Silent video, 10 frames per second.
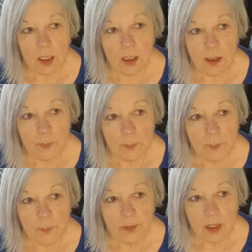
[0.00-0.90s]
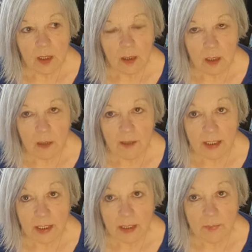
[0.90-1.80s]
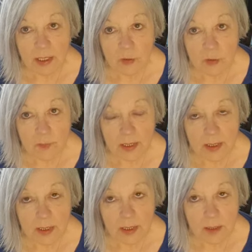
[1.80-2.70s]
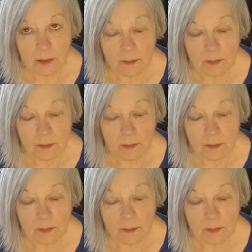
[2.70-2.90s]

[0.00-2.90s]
I've added some extra bits